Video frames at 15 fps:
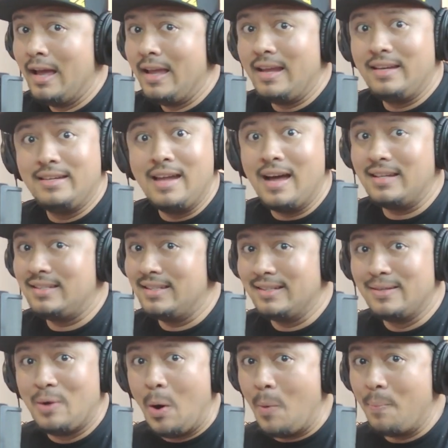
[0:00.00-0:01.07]
it
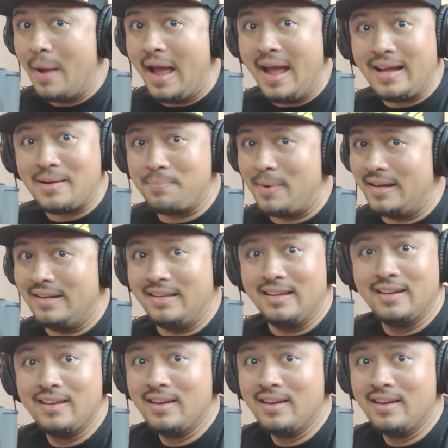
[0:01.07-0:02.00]
doesn't go back, buddy.